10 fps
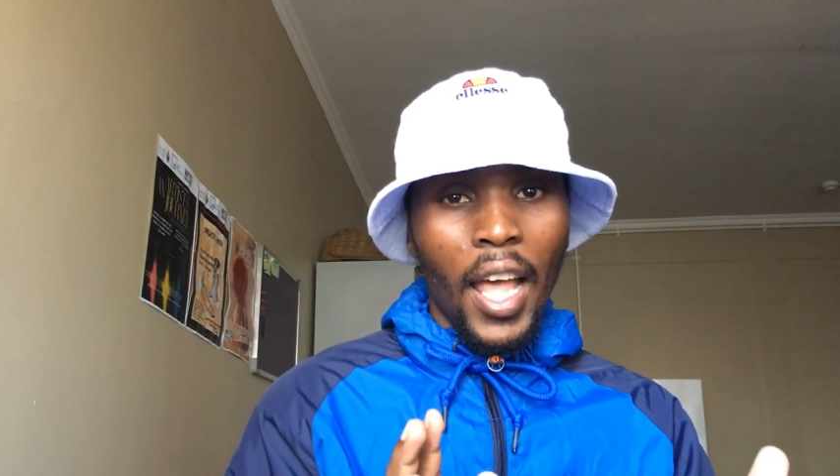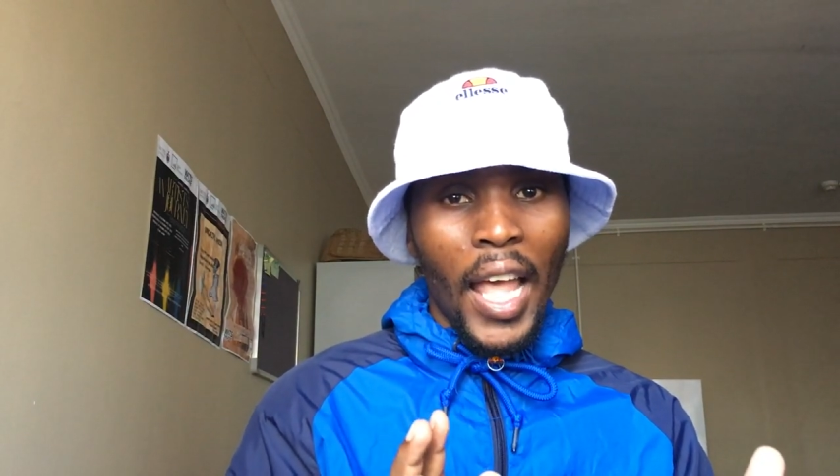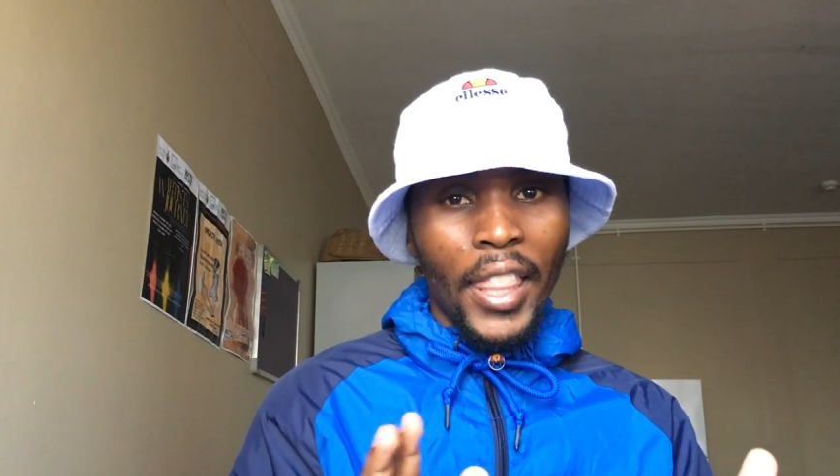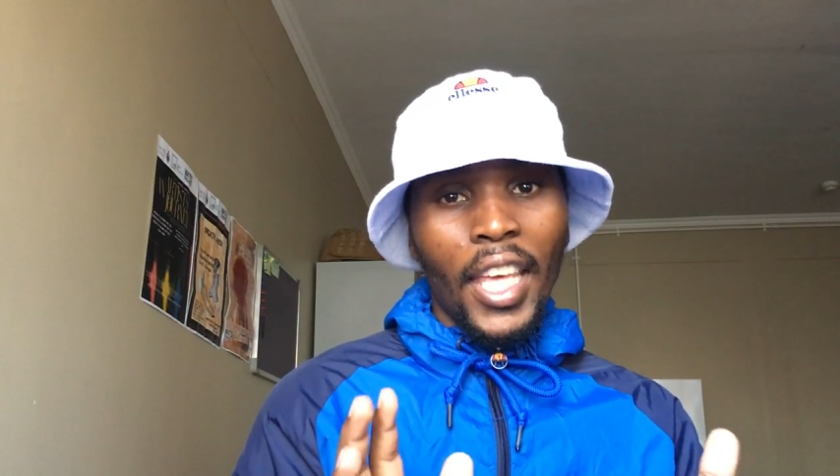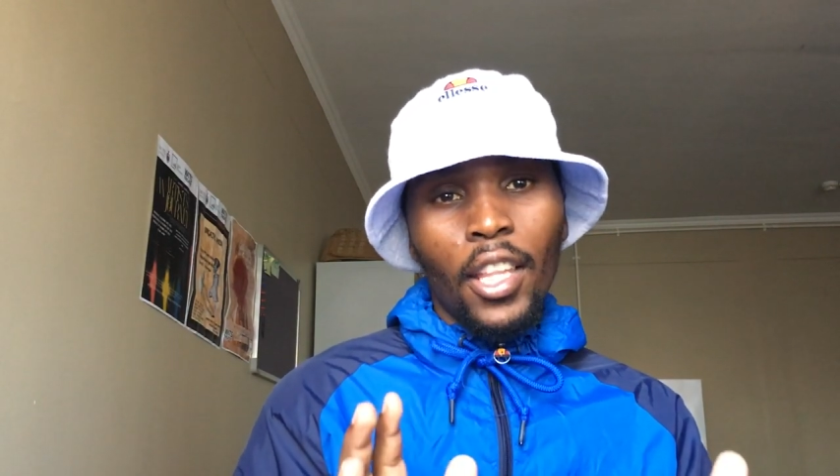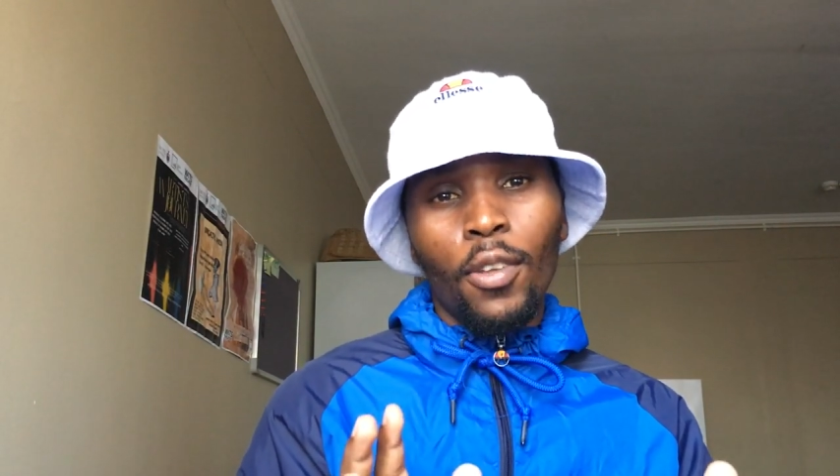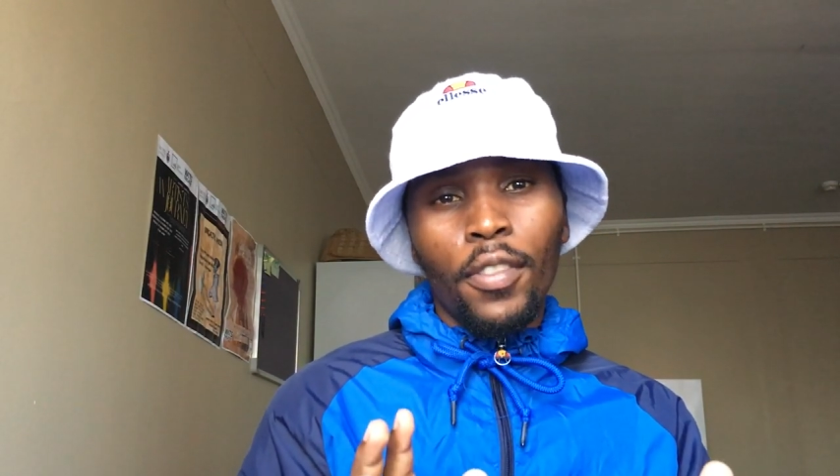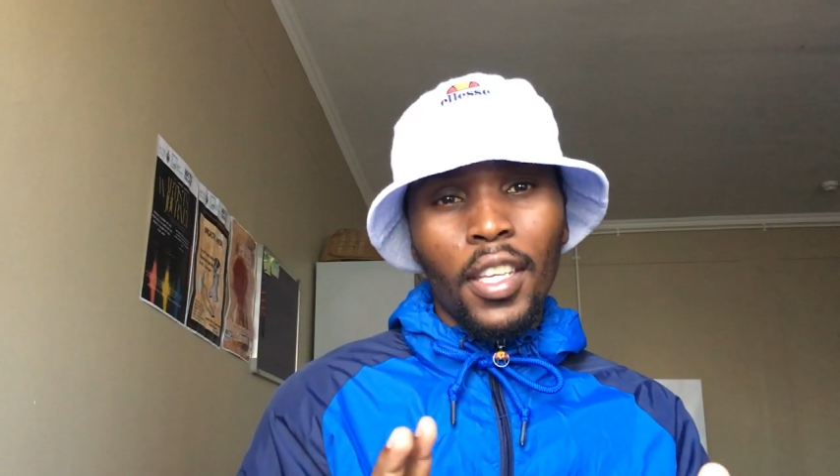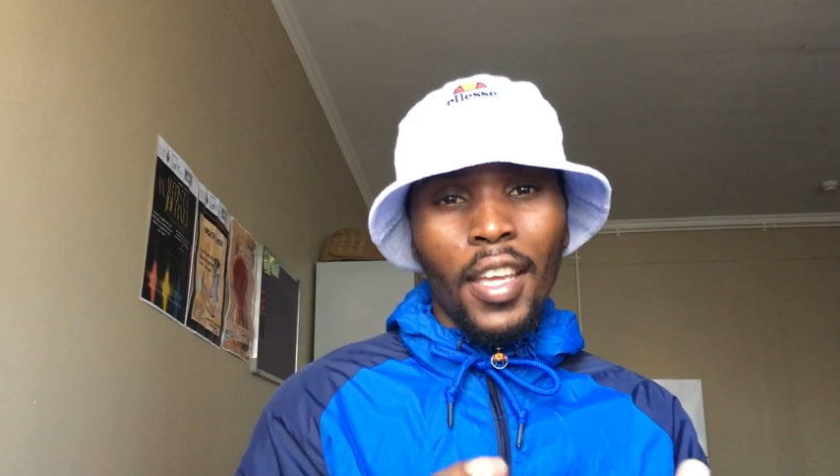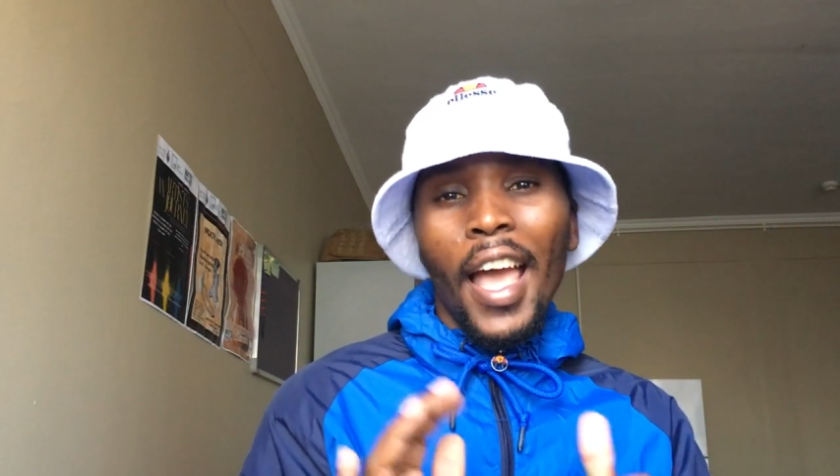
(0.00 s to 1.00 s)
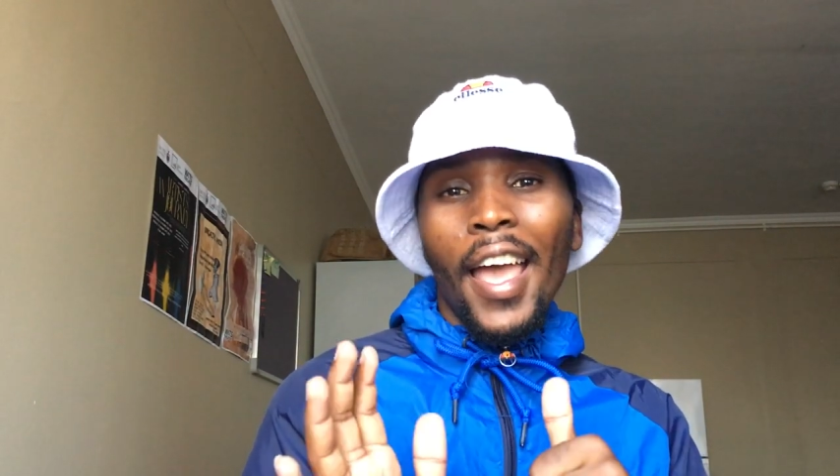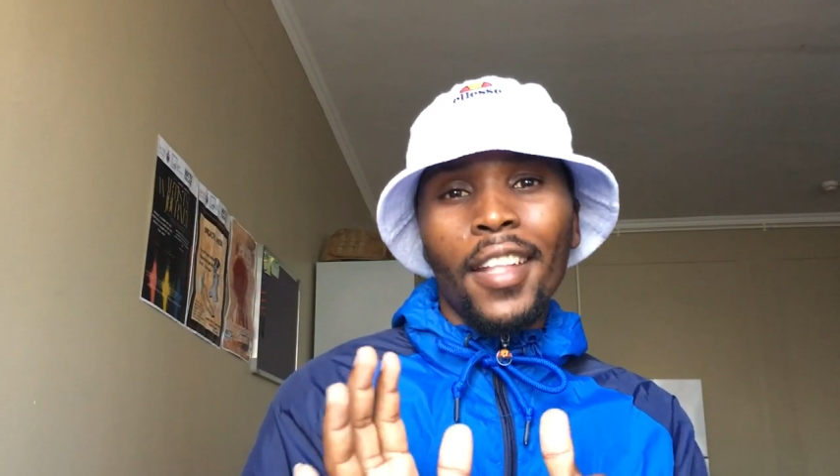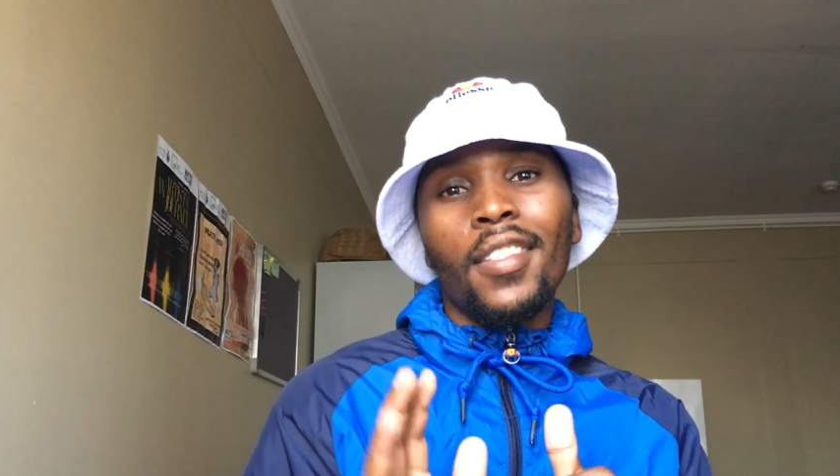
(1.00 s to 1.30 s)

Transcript: At the end of the year, I had